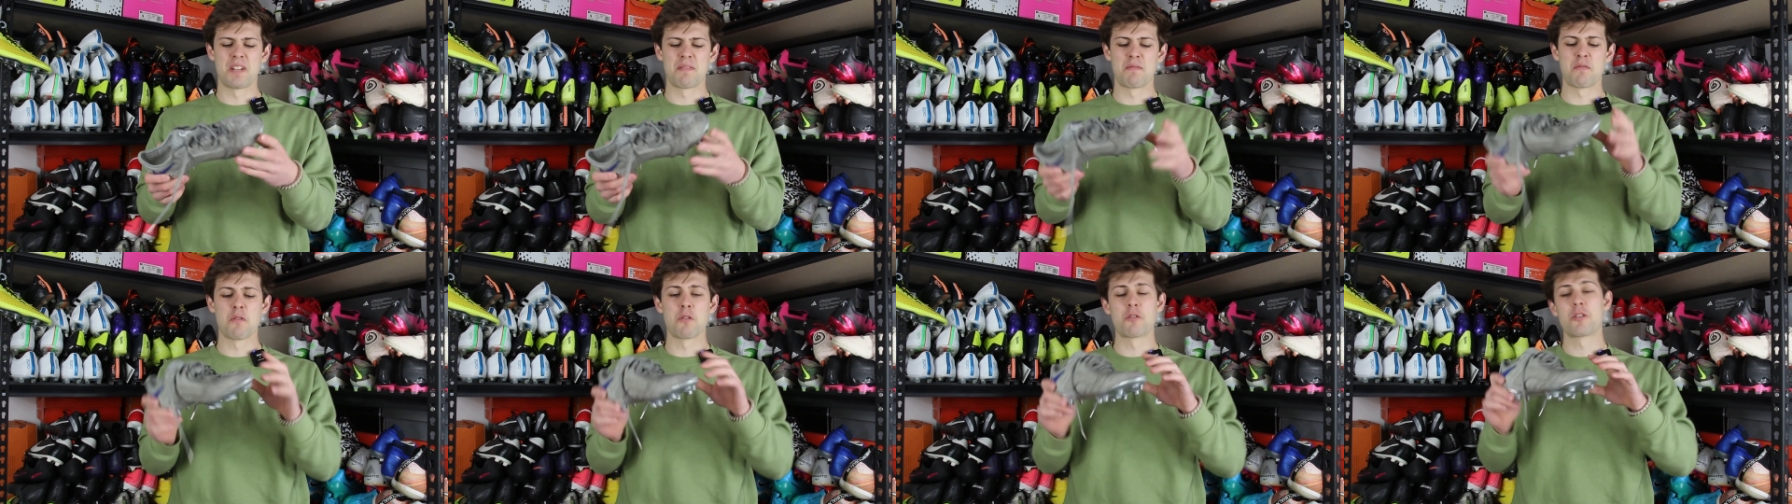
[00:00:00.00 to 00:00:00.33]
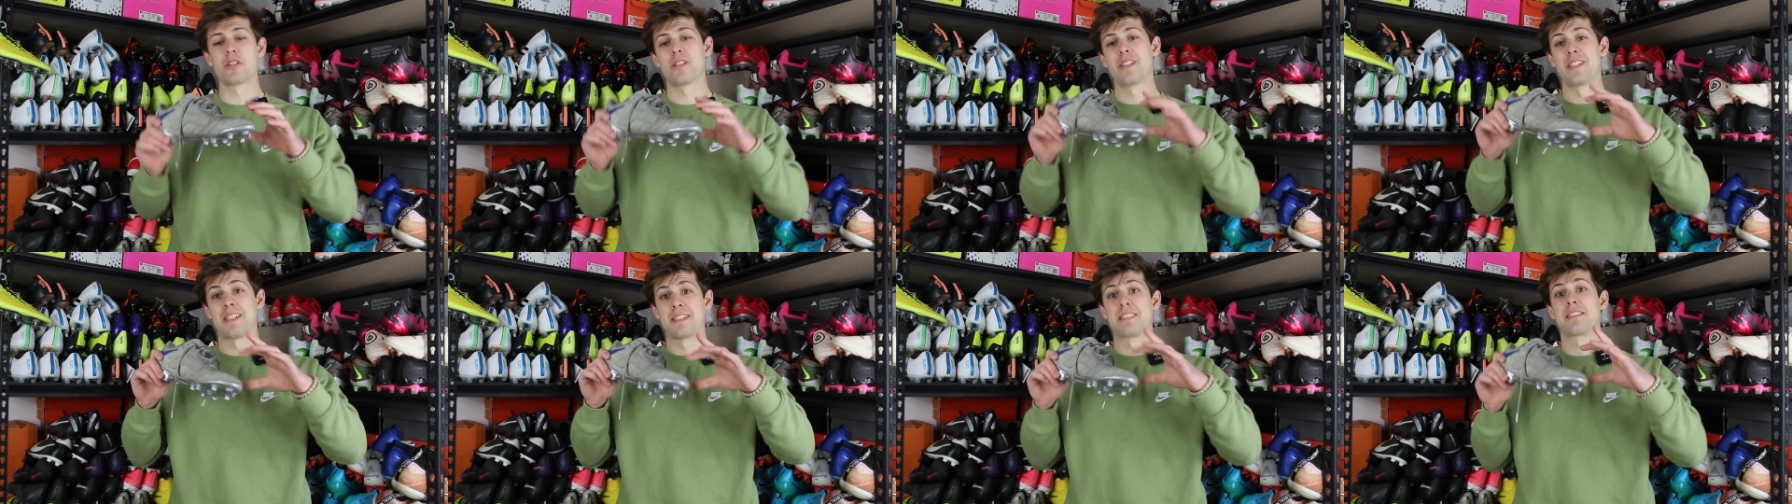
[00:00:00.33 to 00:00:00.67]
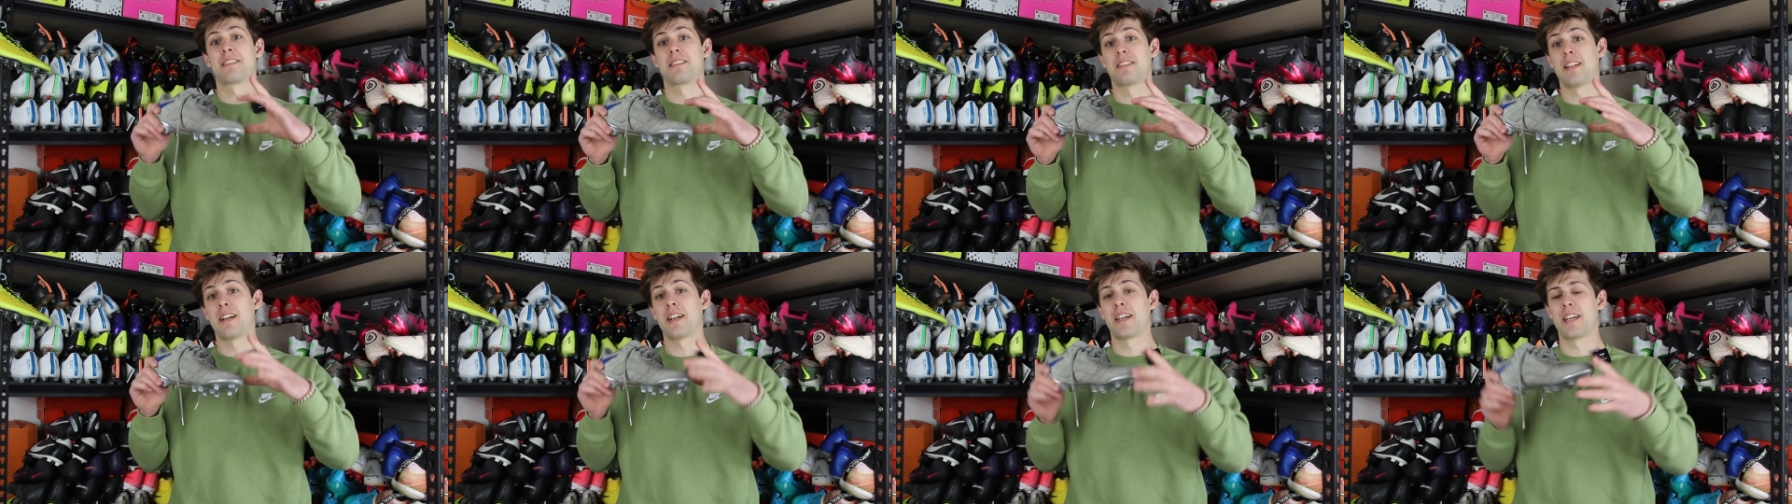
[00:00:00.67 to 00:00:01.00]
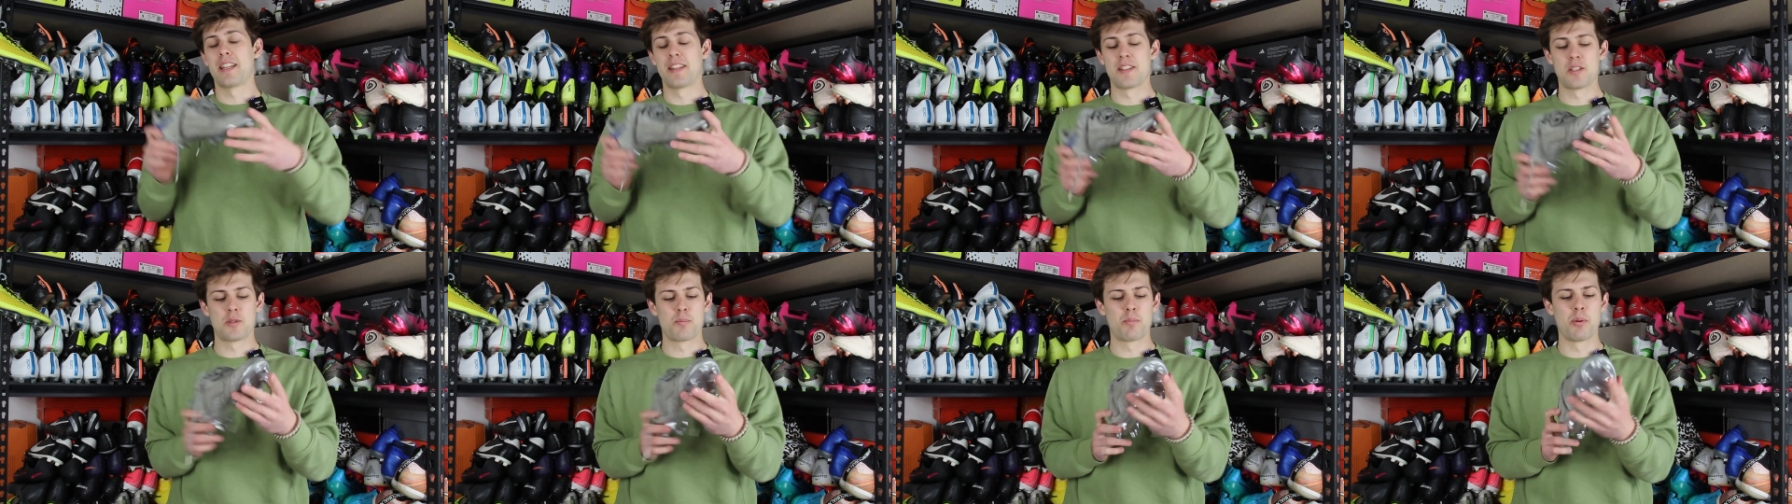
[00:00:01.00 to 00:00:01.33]
unfortunately, stuck
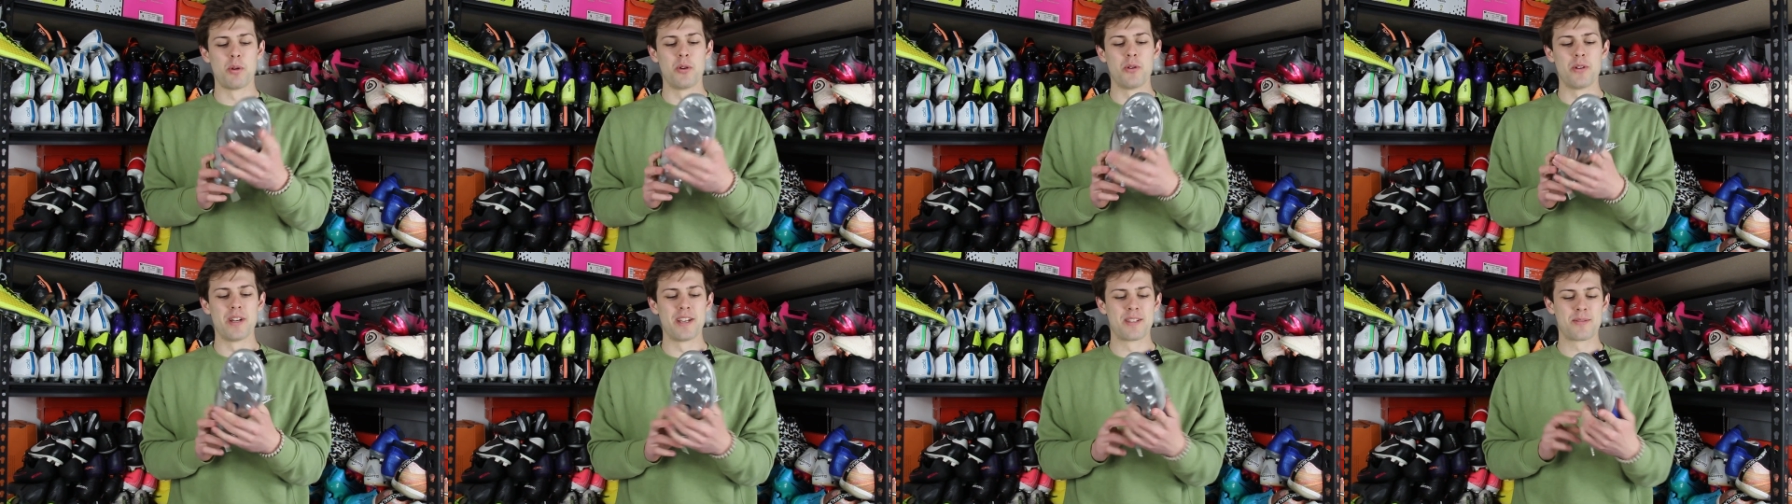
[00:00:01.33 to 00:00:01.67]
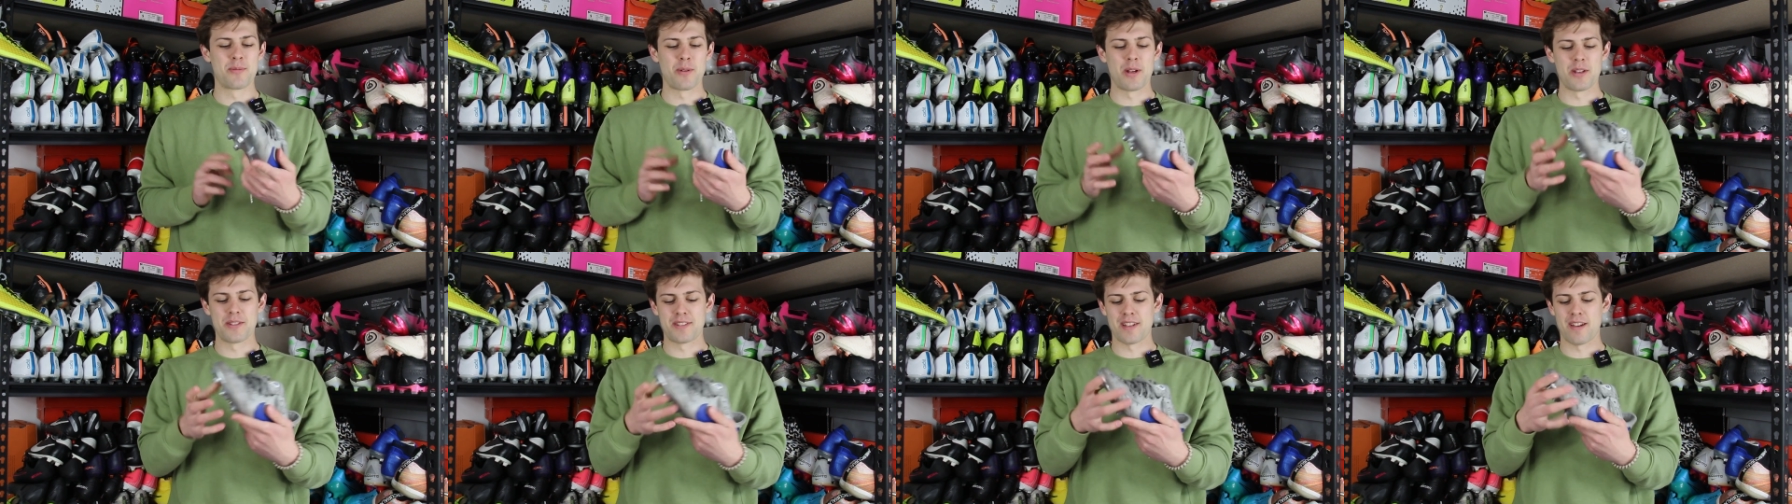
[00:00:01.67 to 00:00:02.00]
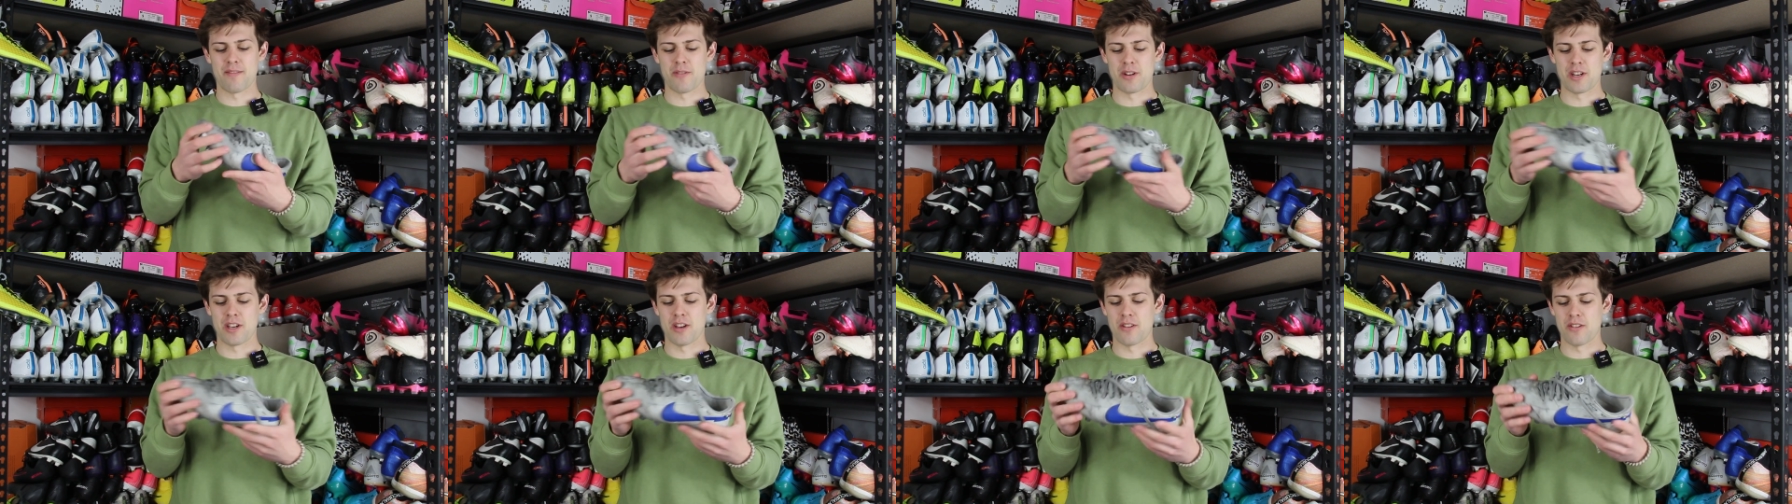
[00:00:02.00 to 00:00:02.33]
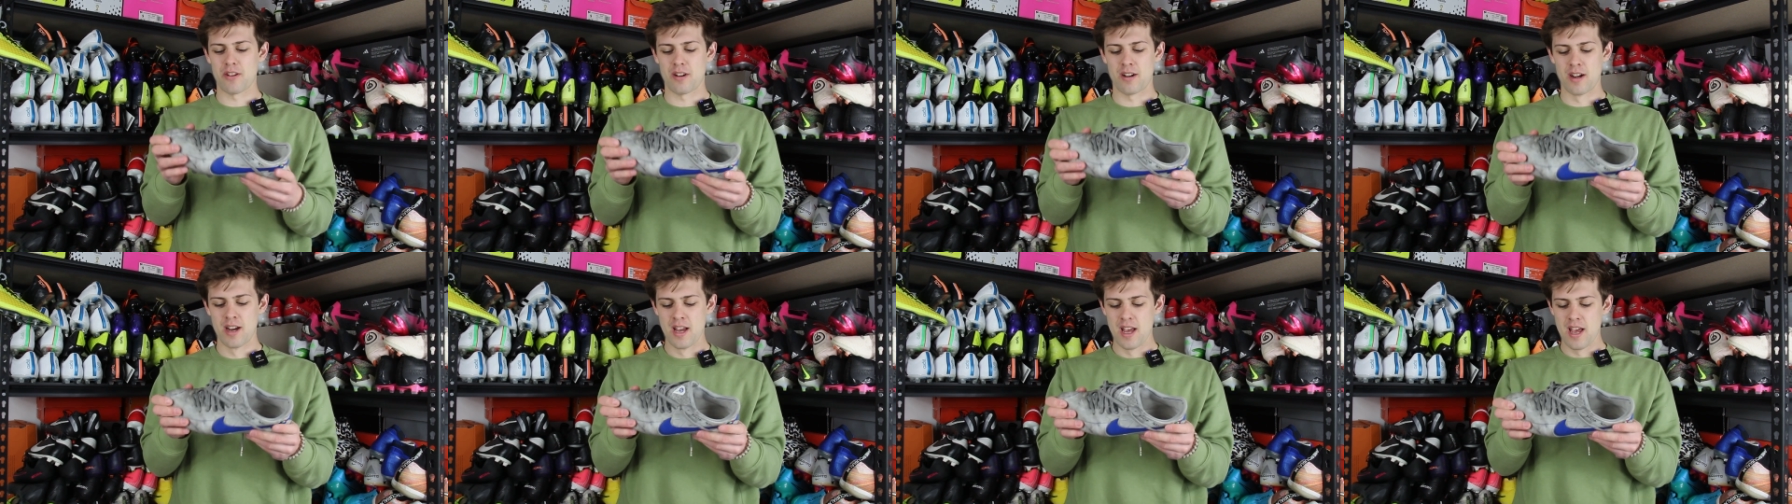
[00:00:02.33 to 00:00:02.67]
in this boot, as well as every
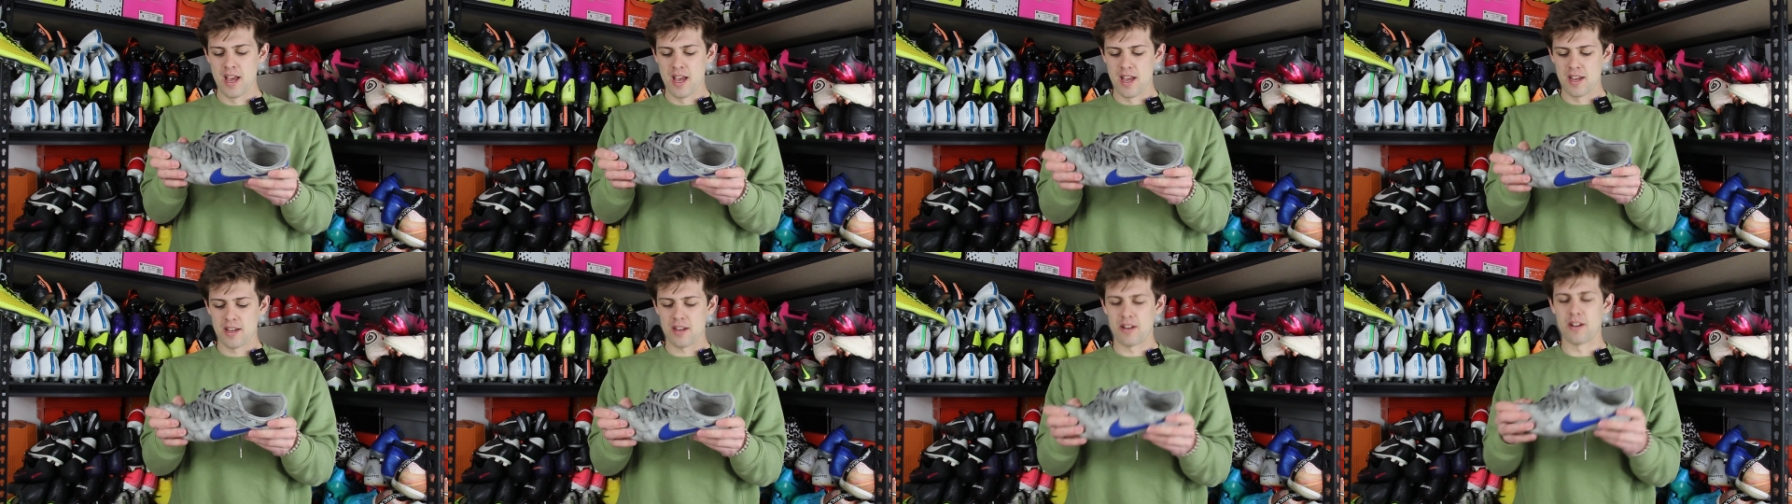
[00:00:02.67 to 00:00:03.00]
other,